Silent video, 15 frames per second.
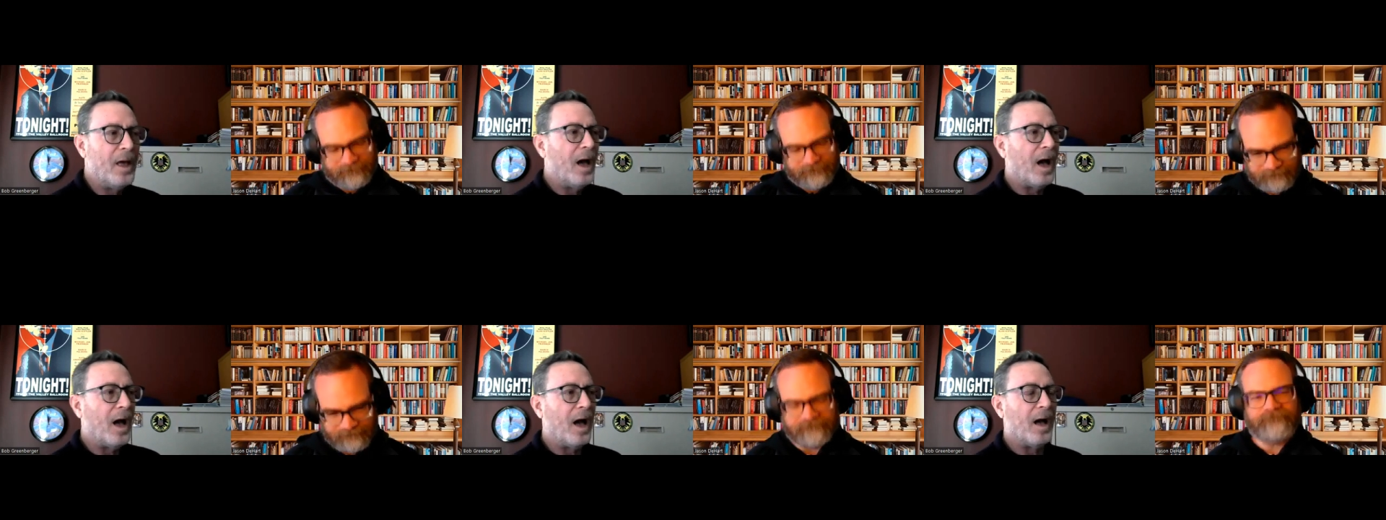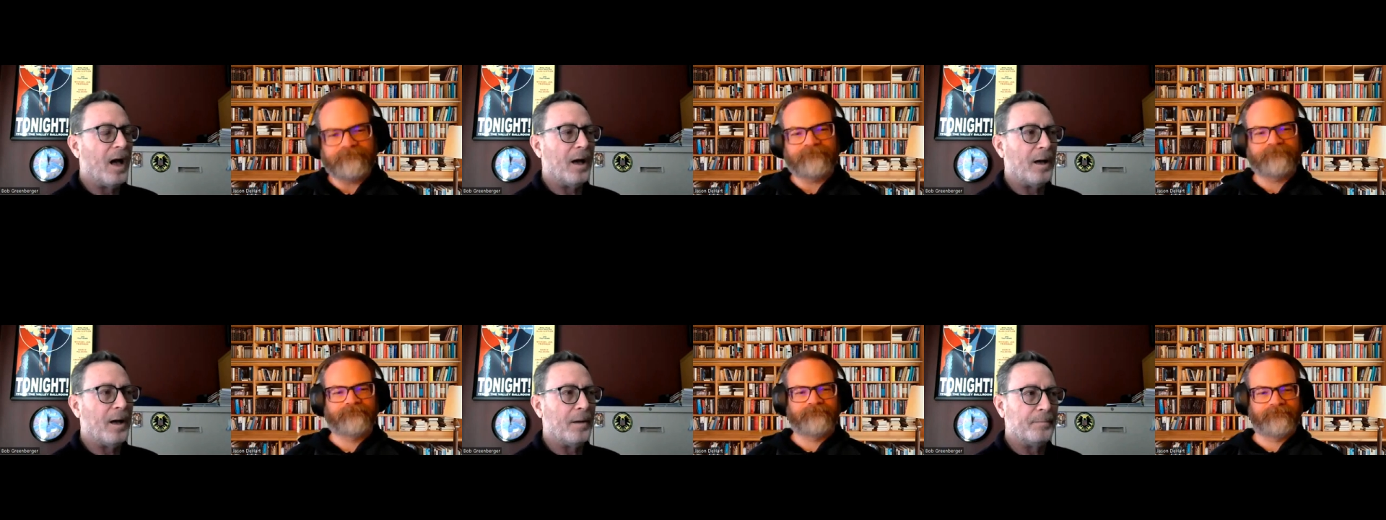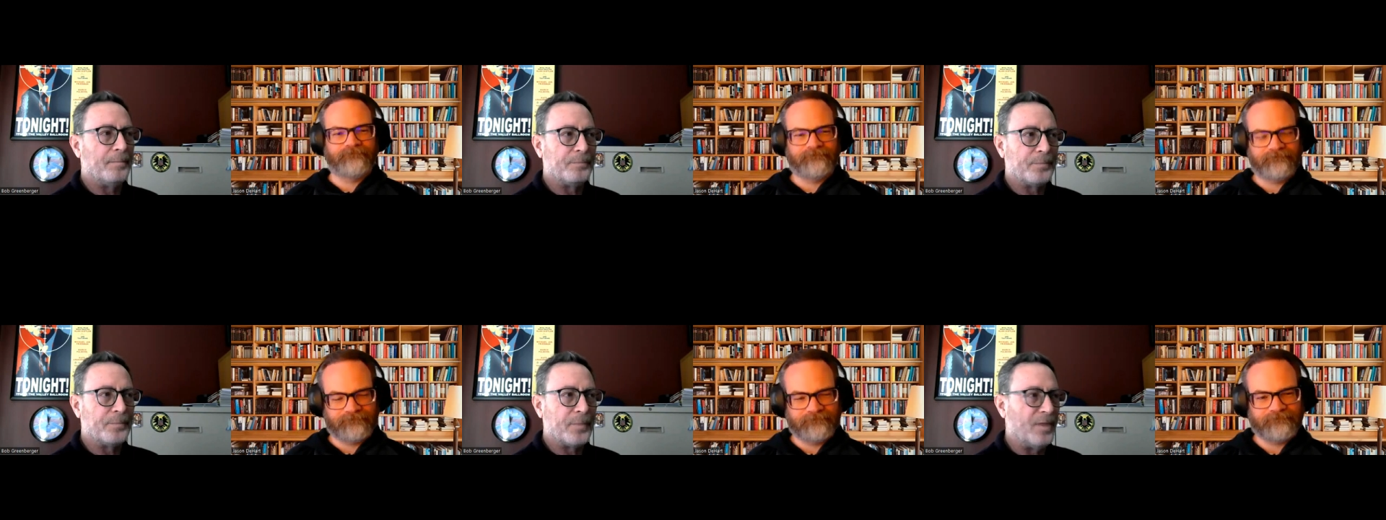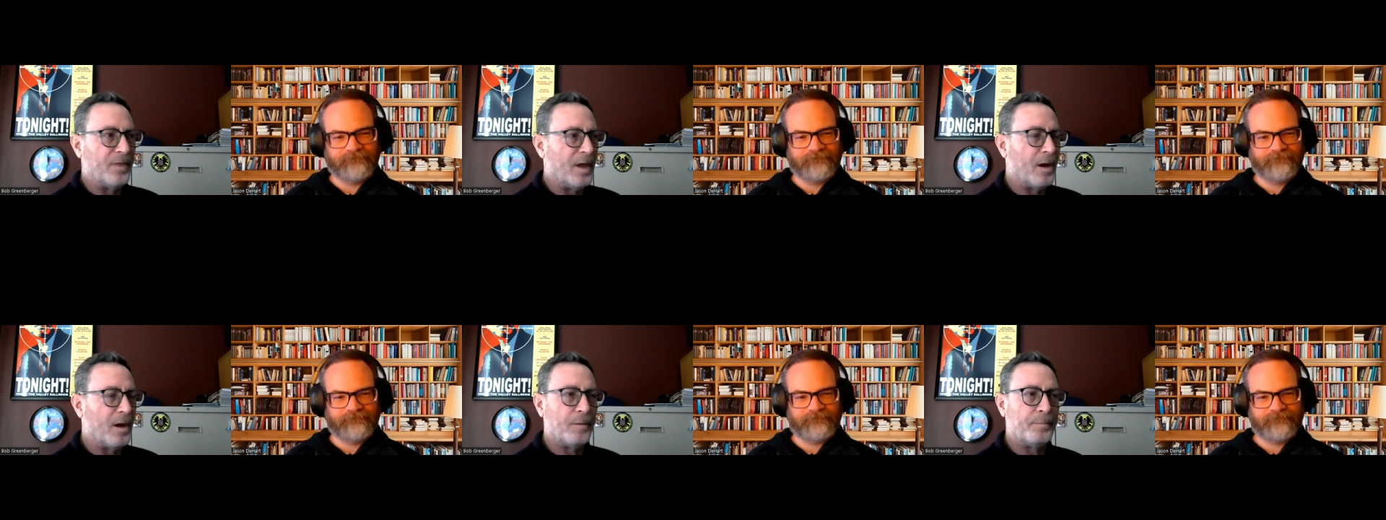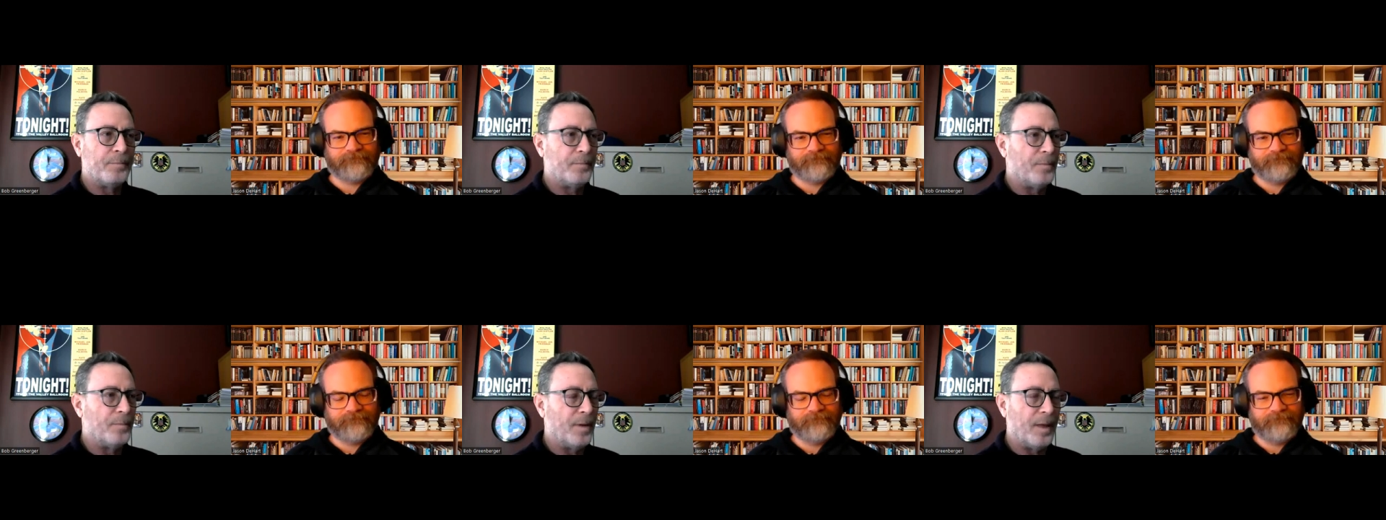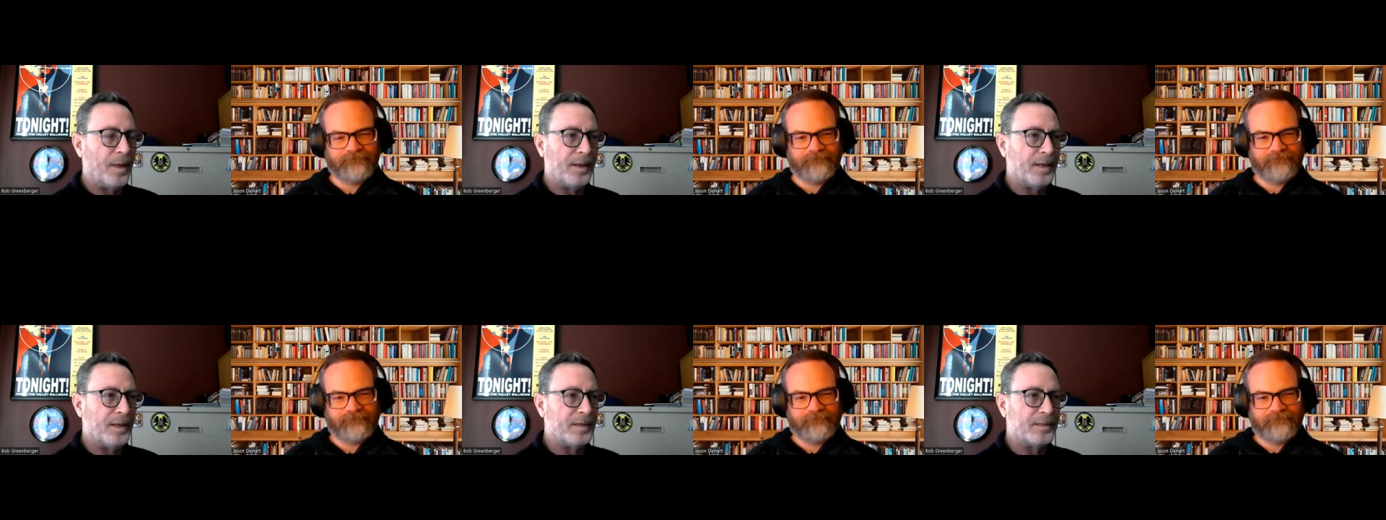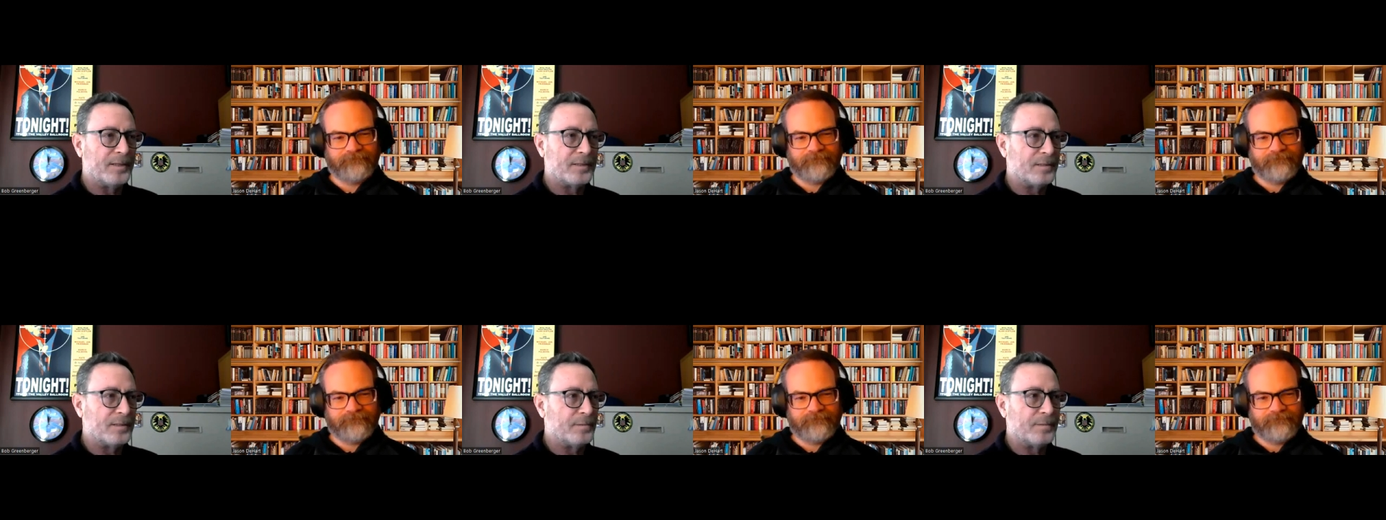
Speaker 1: mm-hmm. um, there is